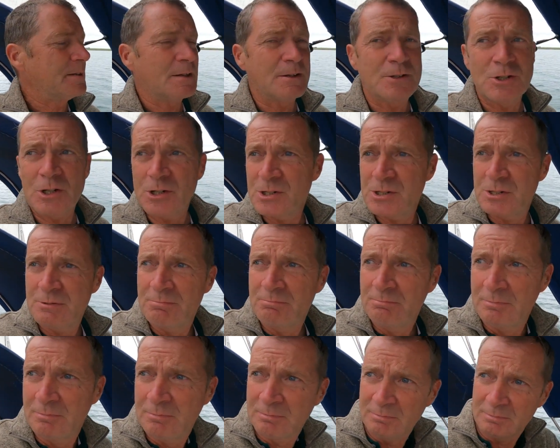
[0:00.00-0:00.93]
They're just
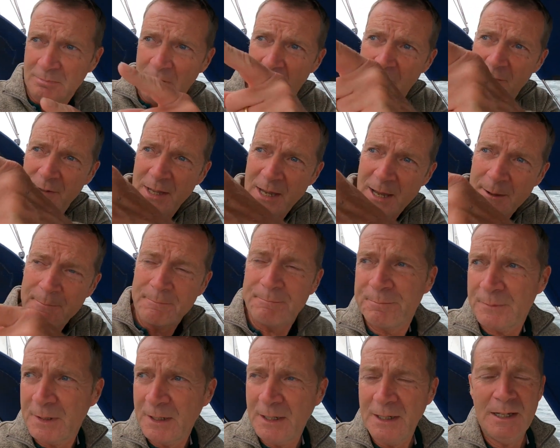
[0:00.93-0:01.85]
over there
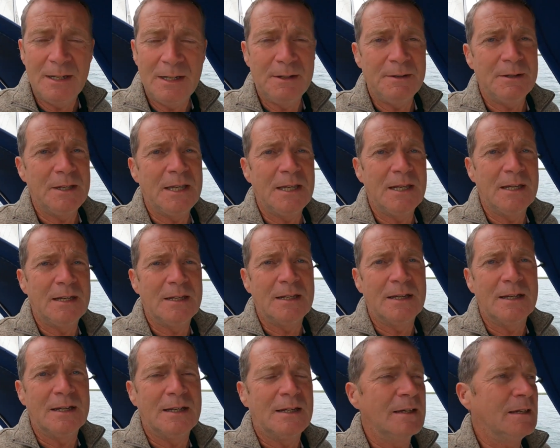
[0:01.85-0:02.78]

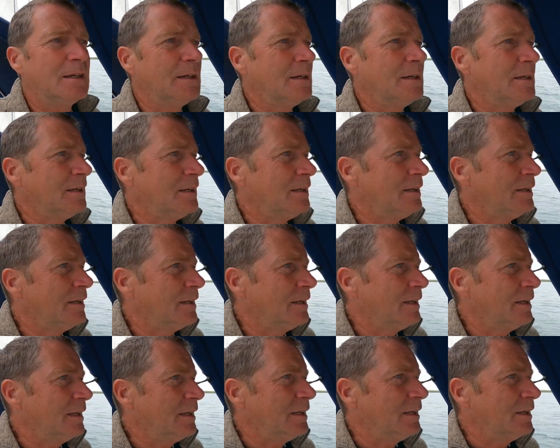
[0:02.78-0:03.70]
in
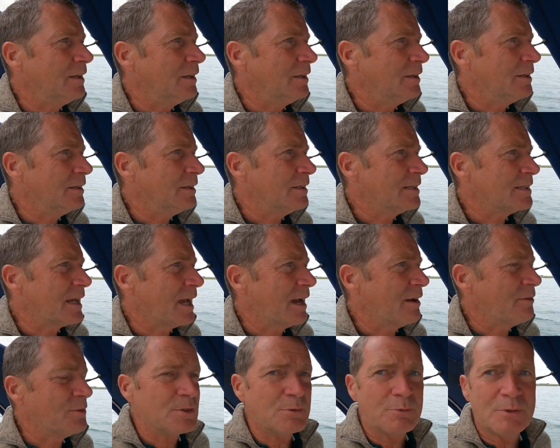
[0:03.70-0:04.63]
the
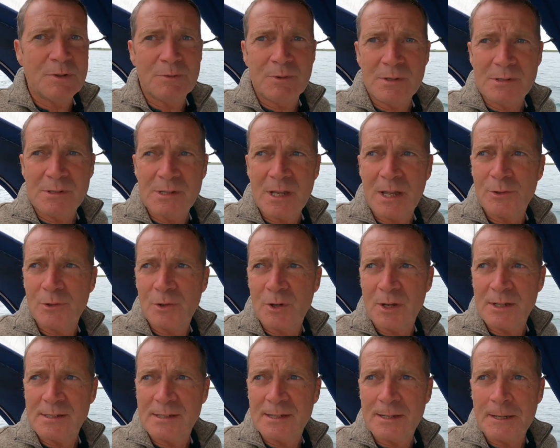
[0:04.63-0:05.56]
sound that we sailed
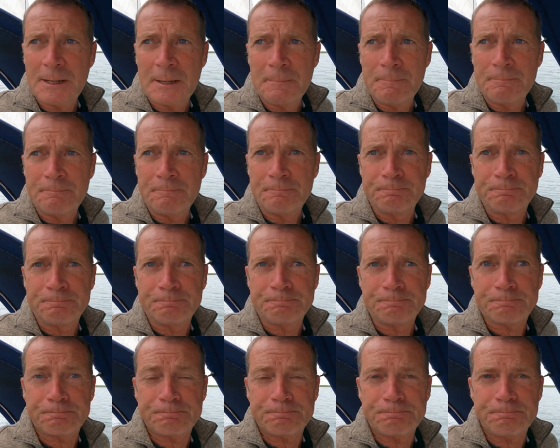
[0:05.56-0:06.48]
through yesterday.
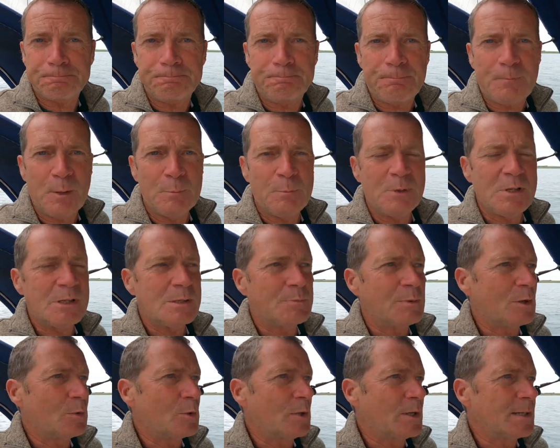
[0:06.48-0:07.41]
Must
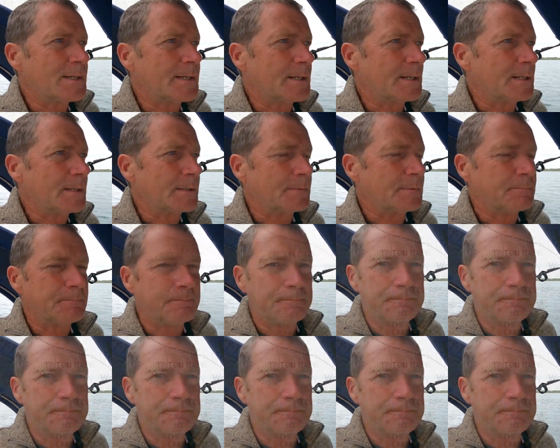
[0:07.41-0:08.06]
have been quite a sight.